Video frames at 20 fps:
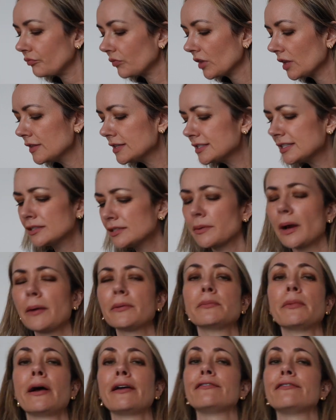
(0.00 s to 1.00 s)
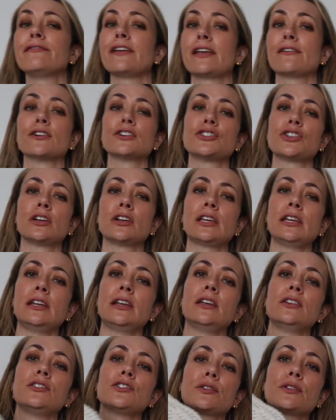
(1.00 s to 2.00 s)
This is probably my favorite chunky
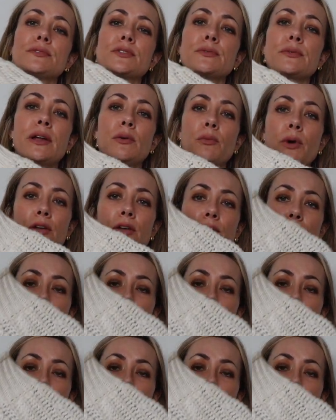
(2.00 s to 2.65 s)
knit in terms of what I wear the